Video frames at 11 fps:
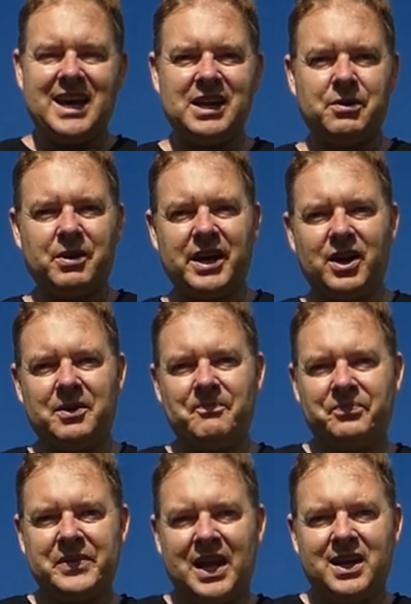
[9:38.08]
Anyway, I
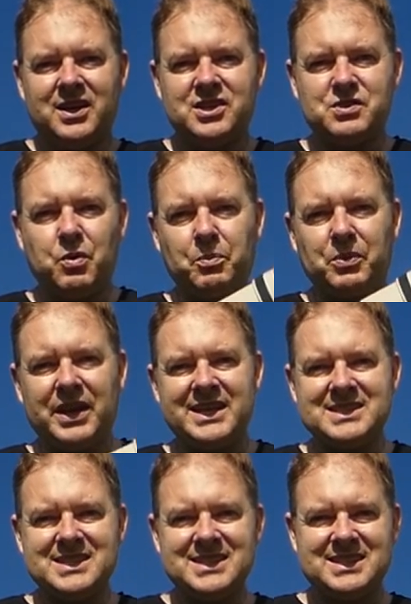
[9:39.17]
swapped
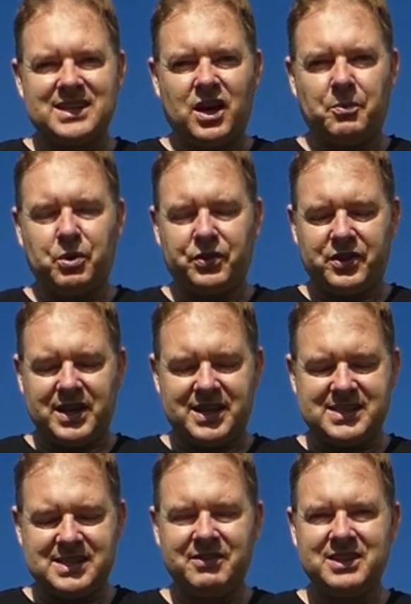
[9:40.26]
lenses and I put the
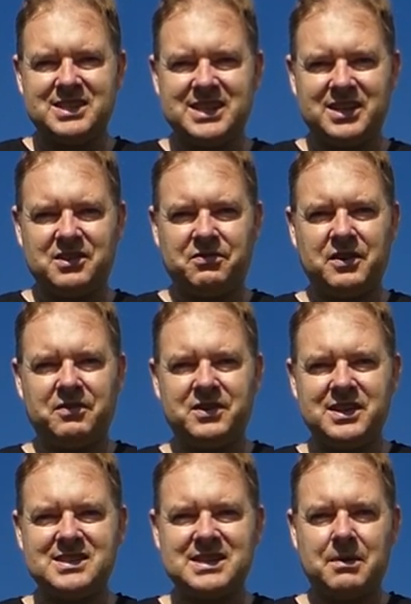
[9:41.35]

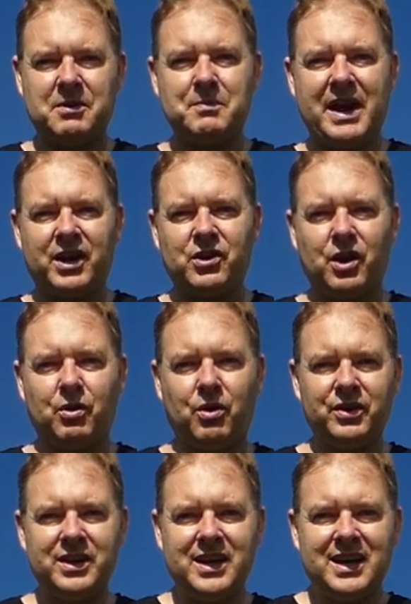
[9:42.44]
17-50 semi macro
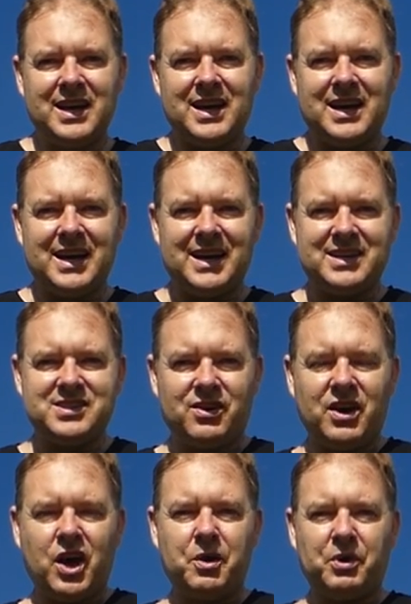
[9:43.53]
on, so
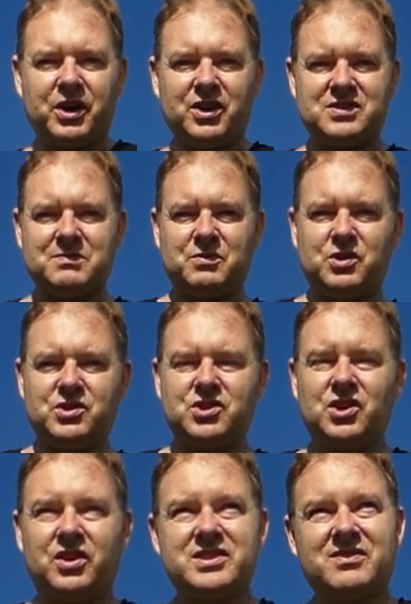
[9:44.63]
I hope I got some good
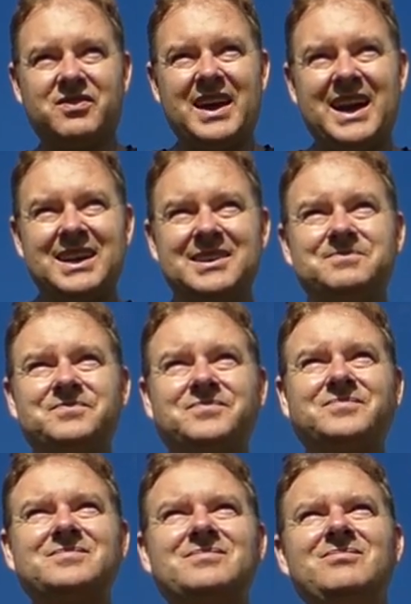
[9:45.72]
shots of that.
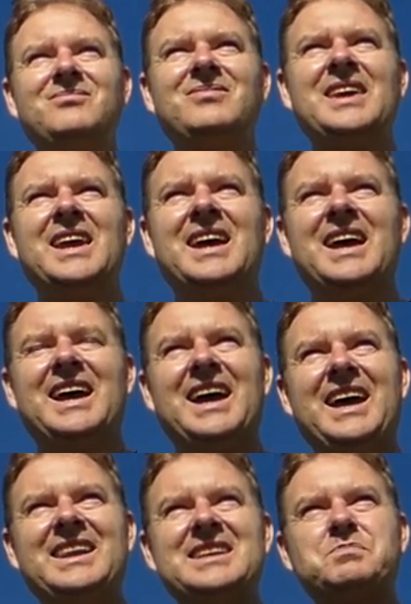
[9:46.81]

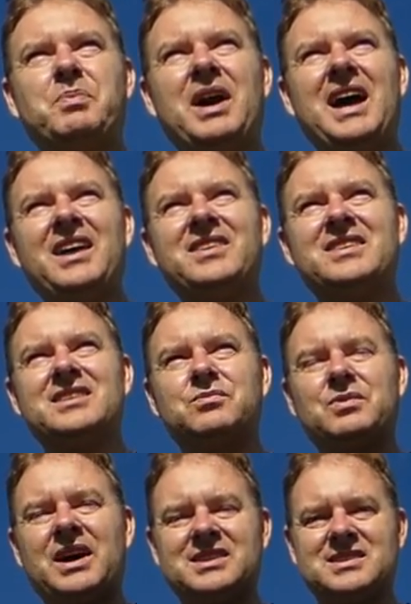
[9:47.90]
And this path that
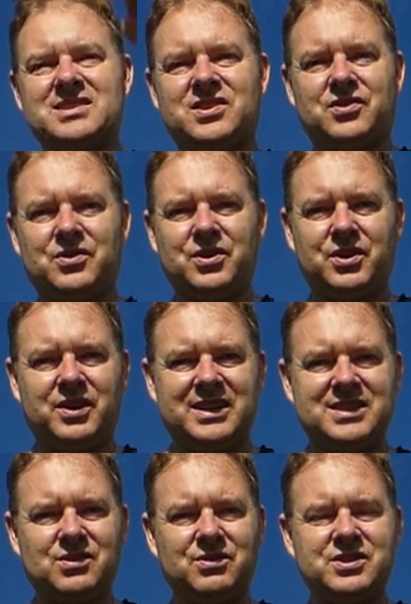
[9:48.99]
runs through
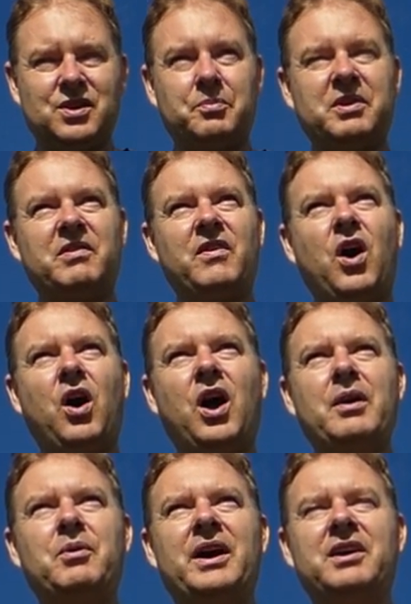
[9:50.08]
is also a bit of a
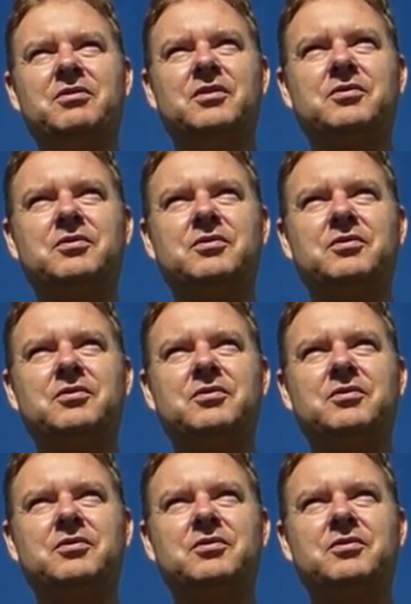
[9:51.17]
highway for